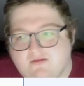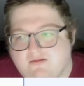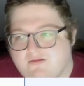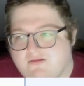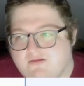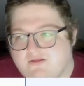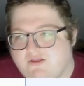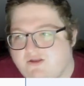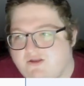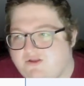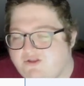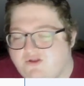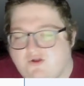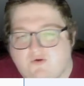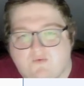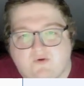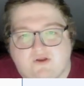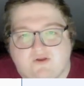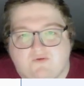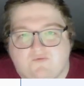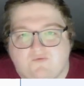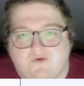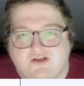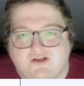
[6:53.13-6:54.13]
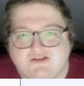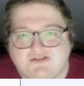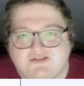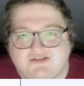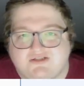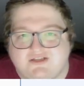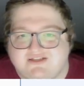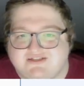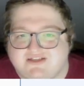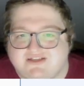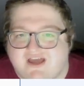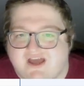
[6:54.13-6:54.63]
you know, you don't want to rush
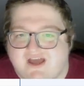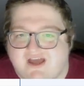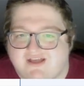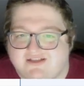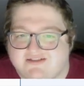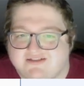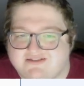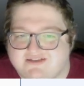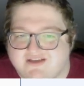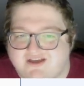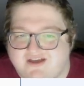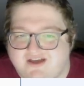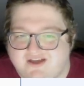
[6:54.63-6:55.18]
these guys.